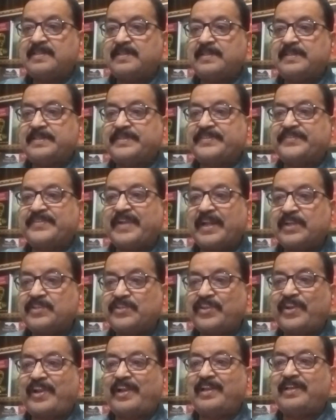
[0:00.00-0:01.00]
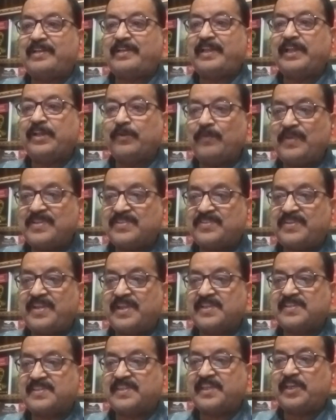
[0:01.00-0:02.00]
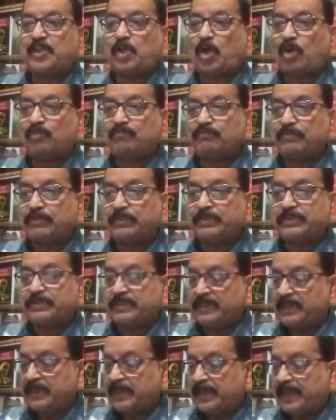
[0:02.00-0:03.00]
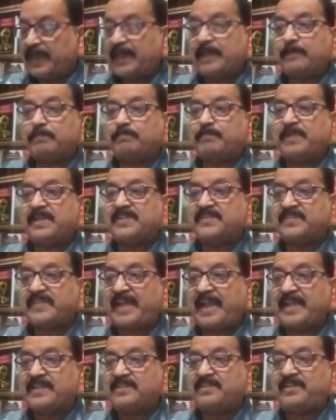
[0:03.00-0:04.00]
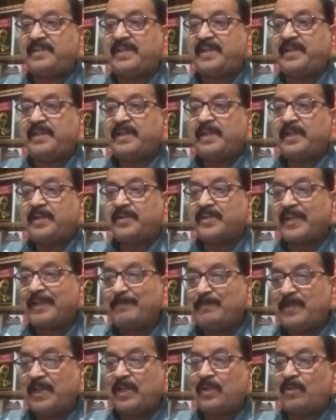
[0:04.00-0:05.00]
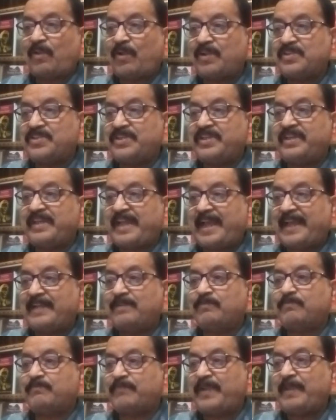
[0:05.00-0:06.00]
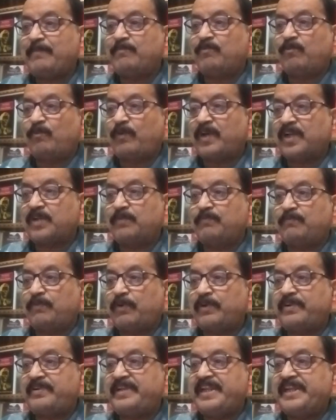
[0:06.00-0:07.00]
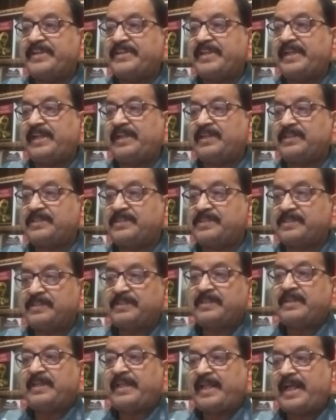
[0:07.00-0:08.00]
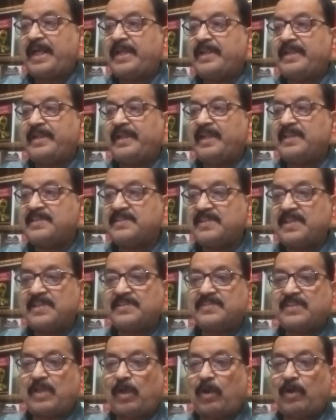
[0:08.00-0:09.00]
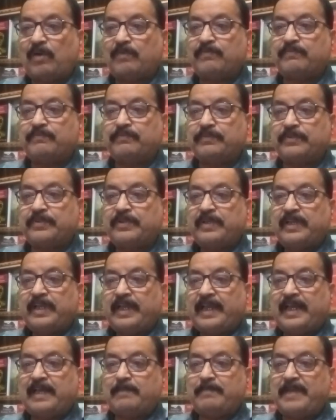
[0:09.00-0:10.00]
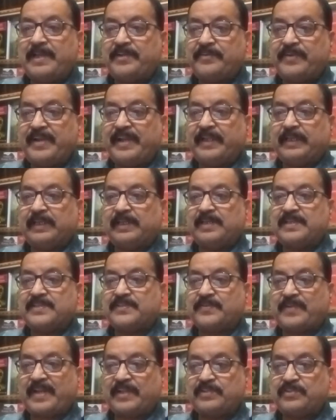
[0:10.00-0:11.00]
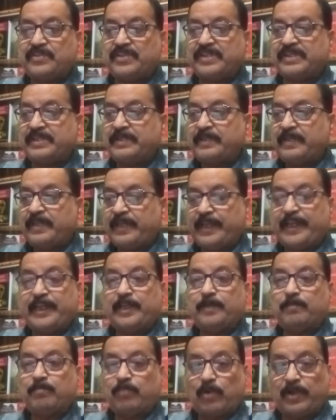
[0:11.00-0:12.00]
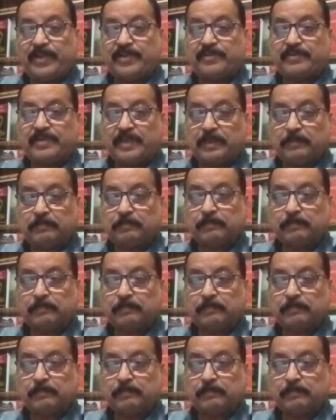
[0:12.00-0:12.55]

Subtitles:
structural linguistics offered a precisely terminology and framework for detailed analysis of metrical structure in poetry.